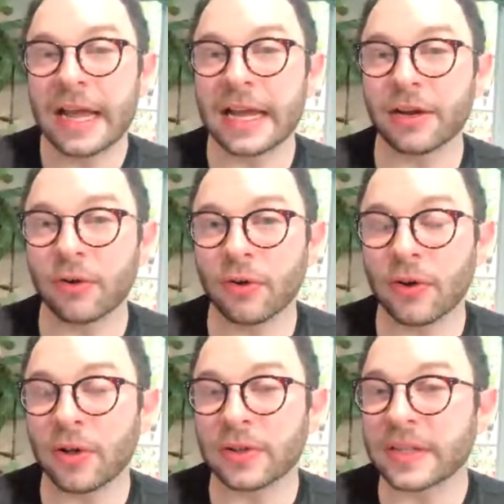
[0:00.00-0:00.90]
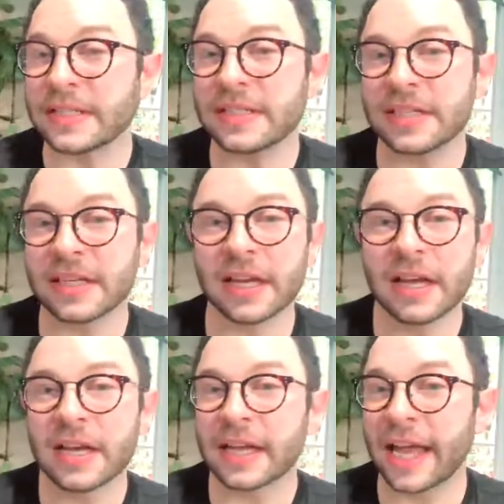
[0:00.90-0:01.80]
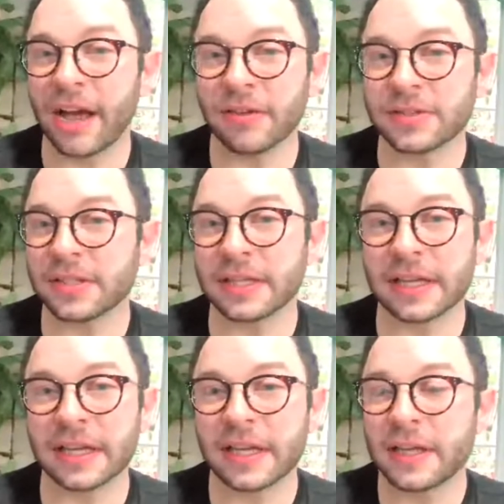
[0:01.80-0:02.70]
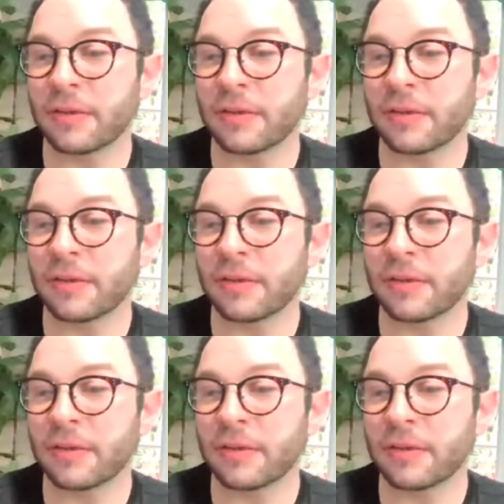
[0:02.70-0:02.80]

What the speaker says: in her holistic counseling